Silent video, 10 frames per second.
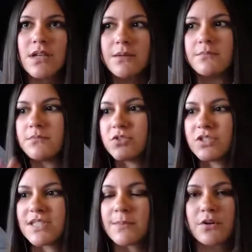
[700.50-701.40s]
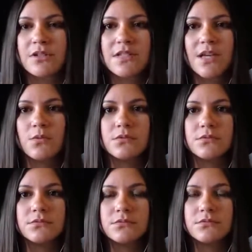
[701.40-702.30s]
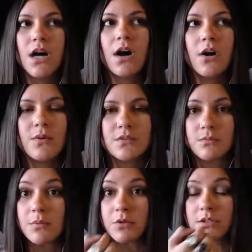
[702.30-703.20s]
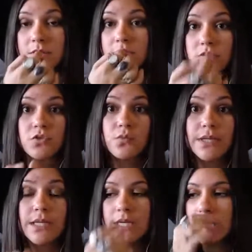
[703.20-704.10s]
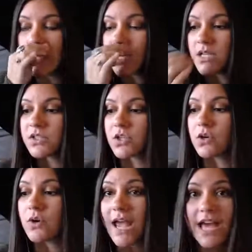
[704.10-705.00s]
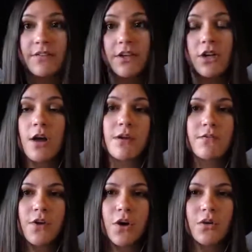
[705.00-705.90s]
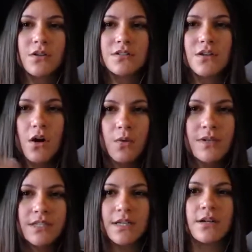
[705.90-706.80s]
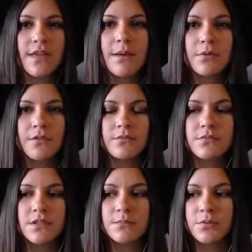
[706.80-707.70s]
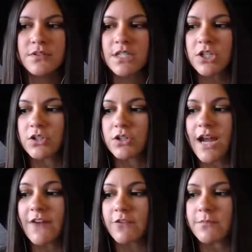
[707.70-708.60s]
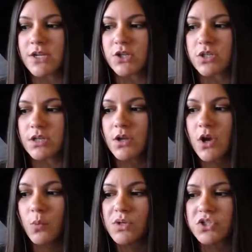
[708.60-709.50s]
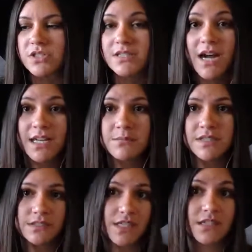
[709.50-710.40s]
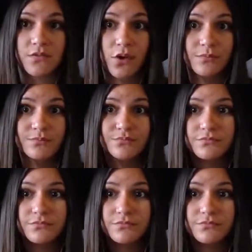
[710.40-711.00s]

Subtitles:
am just that person that will not always remember to read it. So having it on my phone, it's always there, the particular affirmation, which is, I am successful.